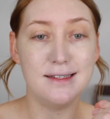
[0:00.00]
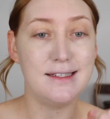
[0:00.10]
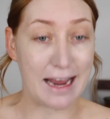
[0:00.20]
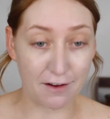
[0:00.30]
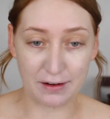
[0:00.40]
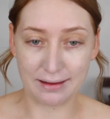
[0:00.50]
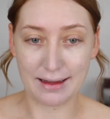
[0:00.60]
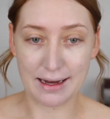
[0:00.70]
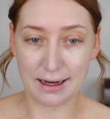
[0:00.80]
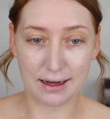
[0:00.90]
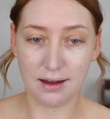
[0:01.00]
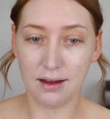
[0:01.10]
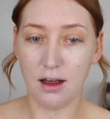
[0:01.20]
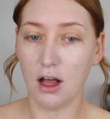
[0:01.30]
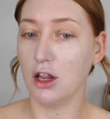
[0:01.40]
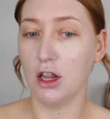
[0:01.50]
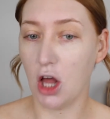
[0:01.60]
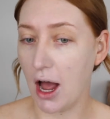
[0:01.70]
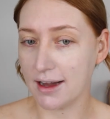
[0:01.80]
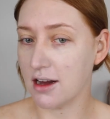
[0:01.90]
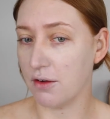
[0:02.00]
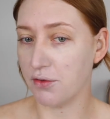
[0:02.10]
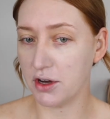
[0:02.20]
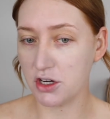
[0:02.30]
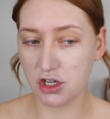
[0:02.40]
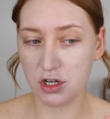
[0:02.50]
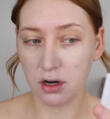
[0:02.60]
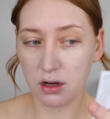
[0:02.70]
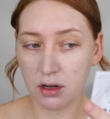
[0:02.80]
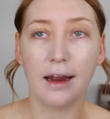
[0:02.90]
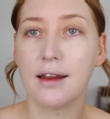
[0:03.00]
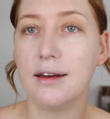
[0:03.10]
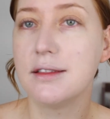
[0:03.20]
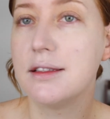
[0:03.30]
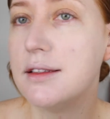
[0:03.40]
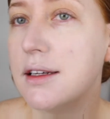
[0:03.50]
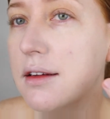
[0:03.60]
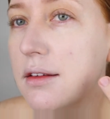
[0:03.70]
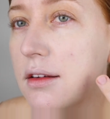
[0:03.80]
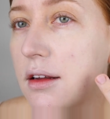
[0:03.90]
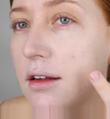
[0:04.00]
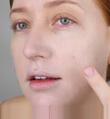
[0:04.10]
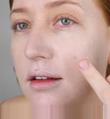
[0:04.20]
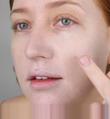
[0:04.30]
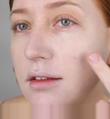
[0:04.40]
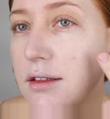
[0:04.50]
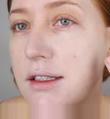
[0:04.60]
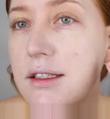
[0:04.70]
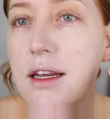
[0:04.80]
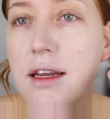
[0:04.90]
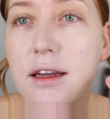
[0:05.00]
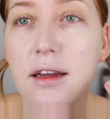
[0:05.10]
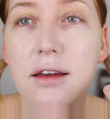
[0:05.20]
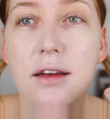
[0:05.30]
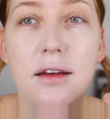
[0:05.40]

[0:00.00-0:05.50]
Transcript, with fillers: Definitely light coverage. I can still see